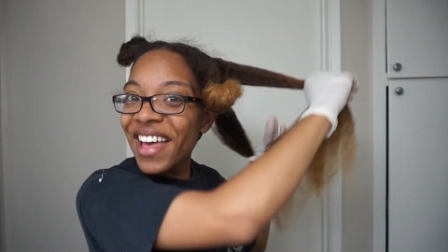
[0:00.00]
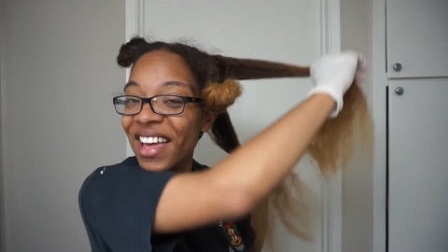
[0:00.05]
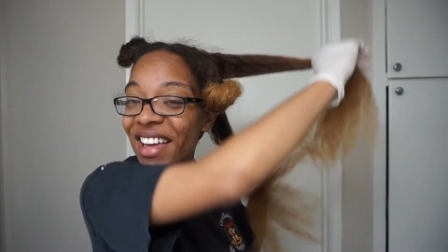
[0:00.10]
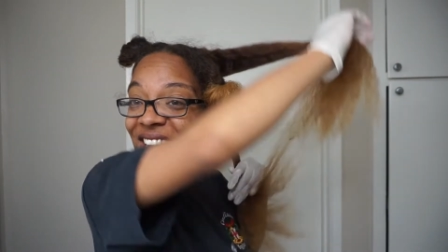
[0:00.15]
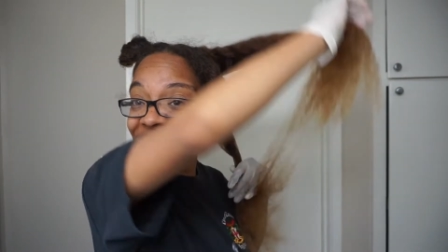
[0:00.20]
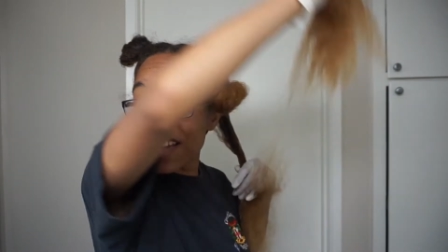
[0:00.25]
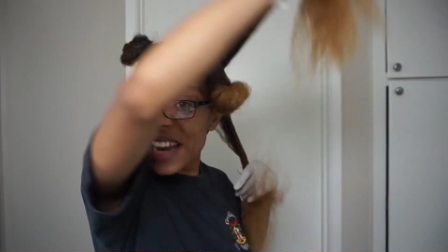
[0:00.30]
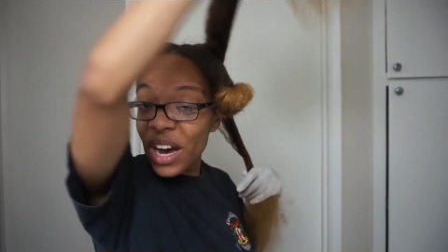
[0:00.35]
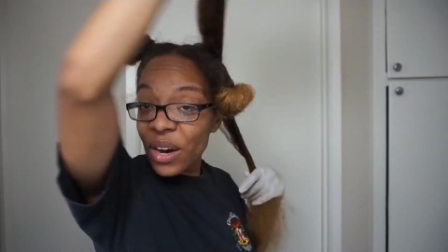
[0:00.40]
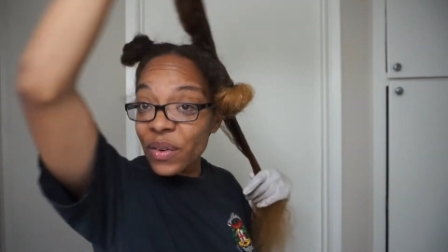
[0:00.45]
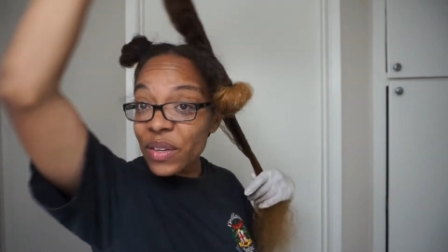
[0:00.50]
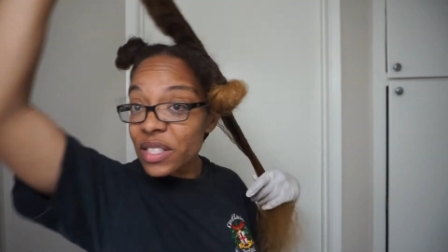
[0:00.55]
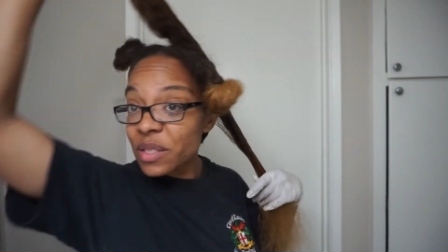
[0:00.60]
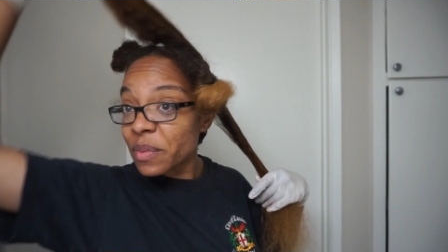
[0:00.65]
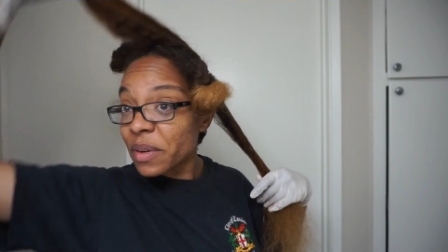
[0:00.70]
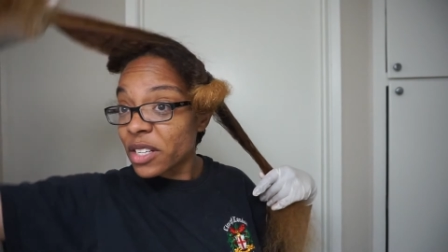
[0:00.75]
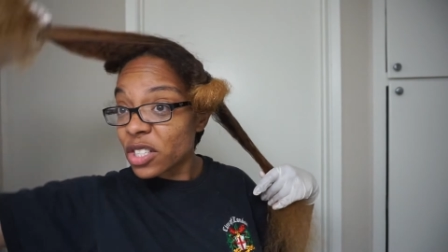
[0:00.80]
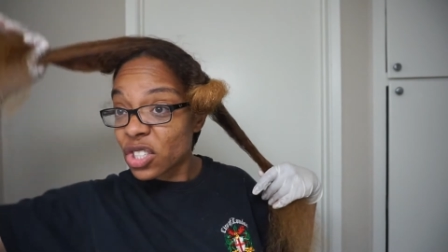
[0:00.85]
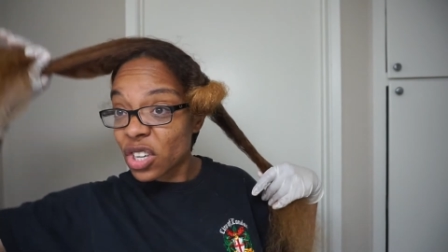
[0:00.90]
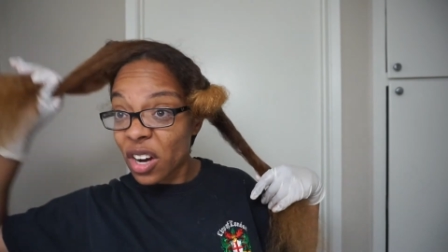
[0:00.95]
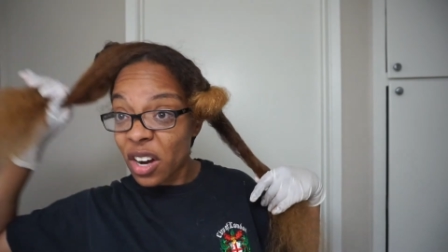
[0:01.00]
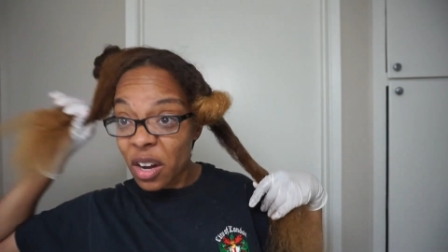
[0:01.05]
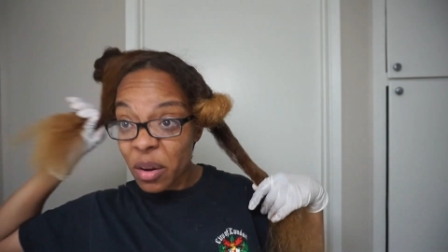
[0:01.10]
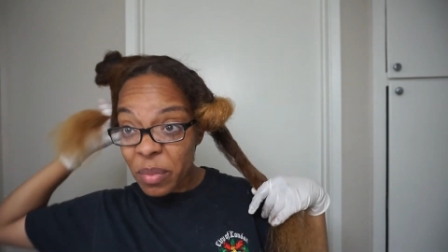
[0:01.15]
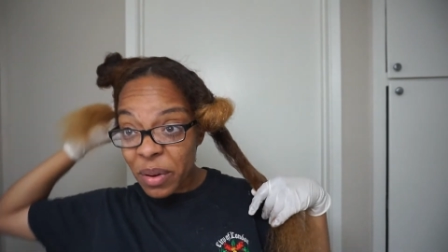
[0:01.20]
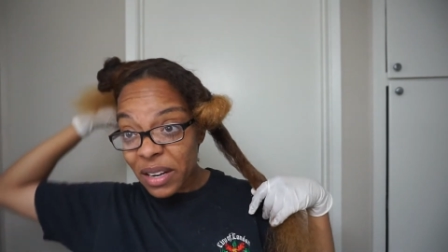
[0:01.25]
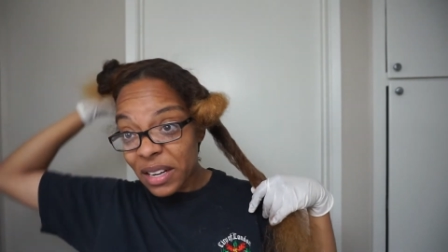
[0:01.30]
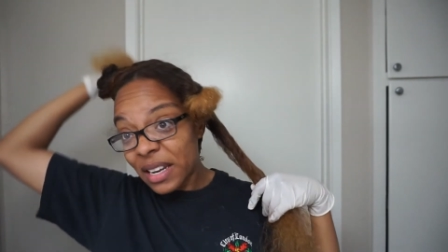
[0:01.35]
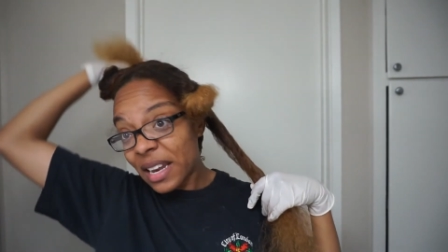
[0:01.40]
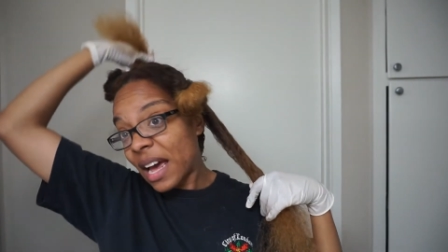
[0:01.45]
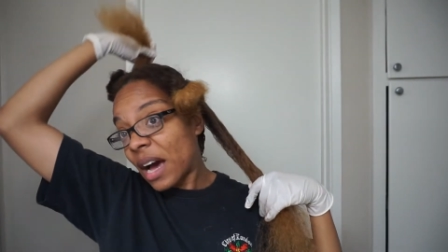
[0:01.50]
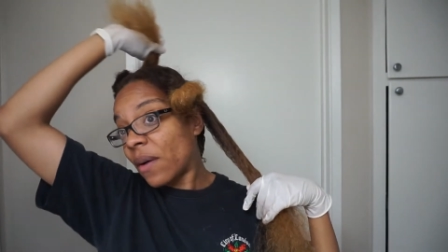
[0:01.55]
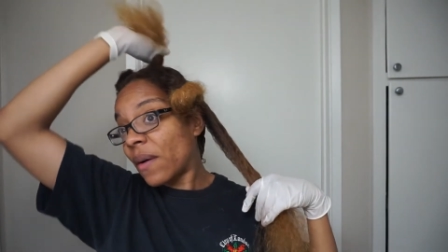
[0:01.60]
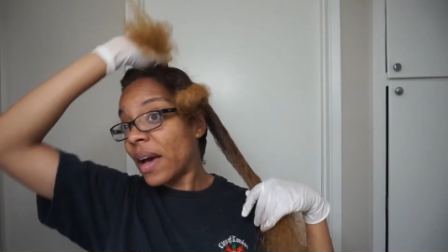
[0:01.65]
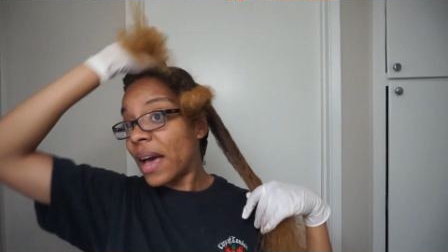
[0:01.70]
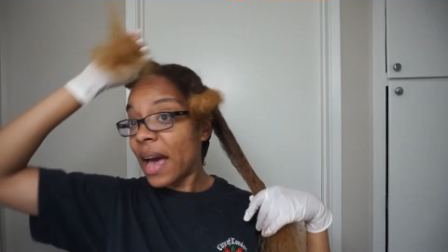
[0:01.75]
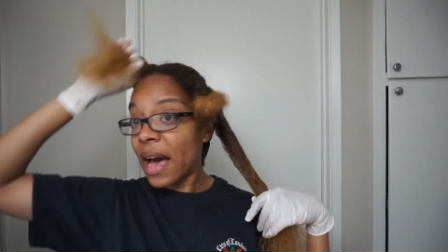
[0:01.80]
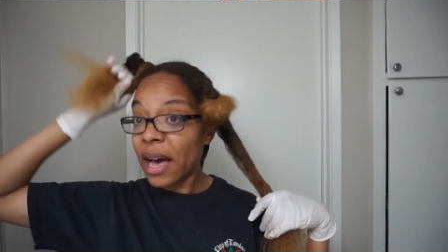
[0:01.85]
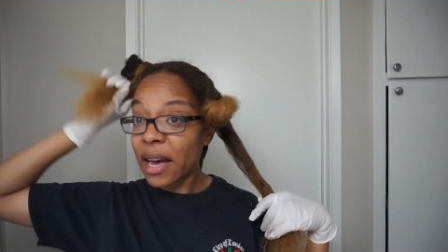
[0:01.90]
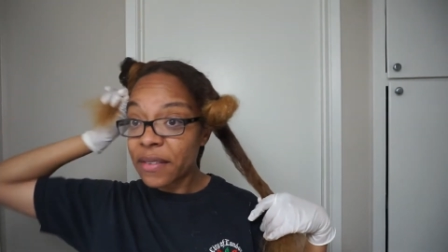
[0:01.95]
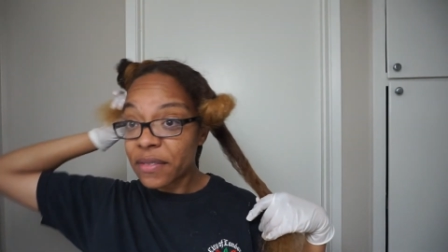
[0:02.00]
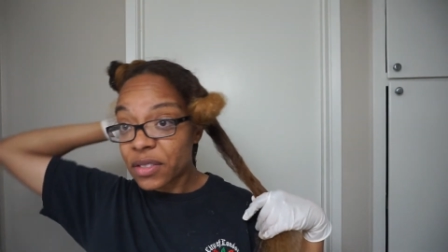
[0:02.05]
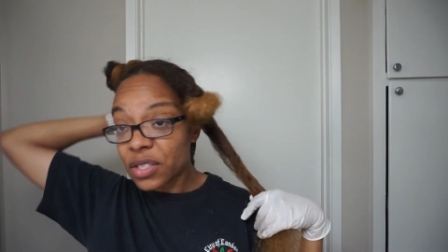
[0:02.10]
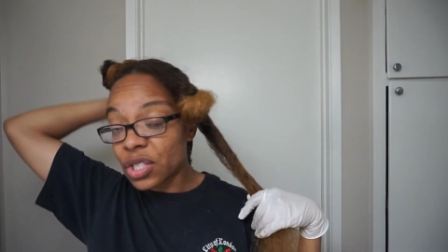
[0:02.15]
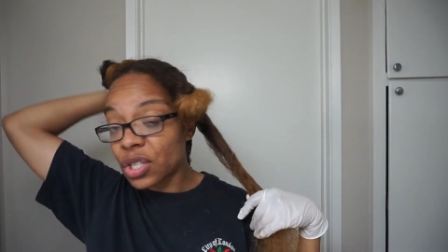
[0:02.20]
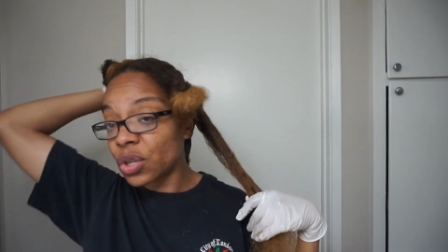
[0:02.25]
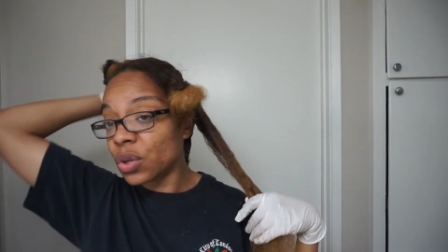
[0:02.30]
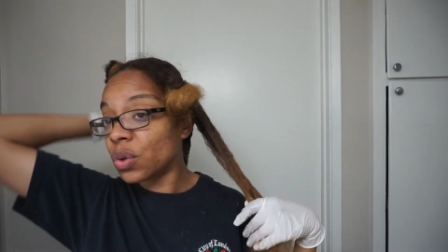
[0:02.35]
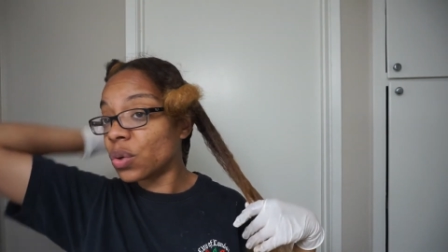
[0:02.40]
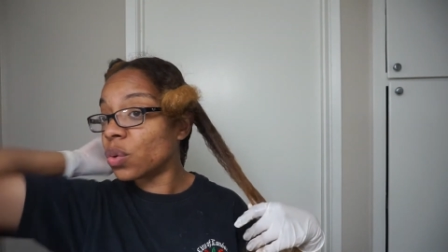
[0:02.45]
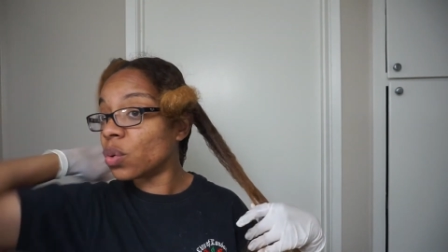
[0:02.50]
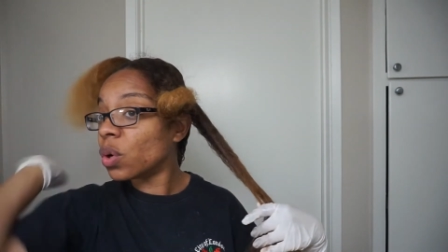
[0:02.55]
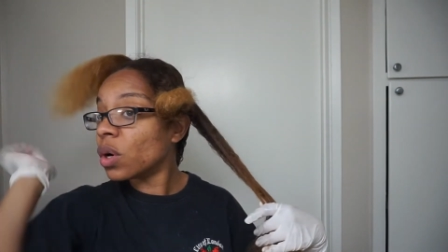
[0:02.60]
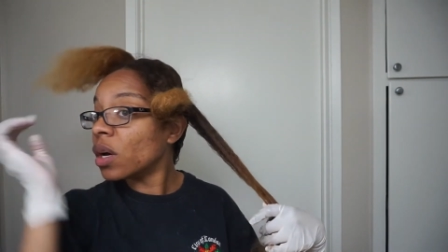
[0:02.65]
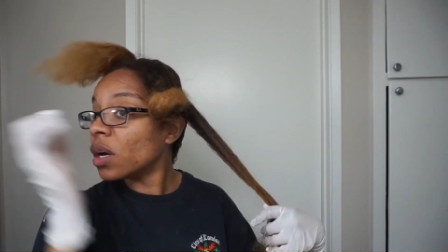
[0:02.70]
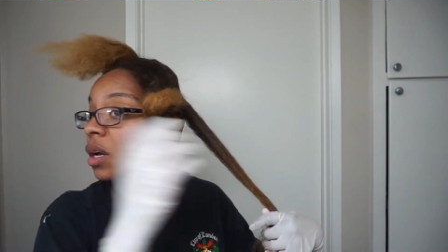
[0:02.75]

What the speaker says: Now it's my job. Now I have to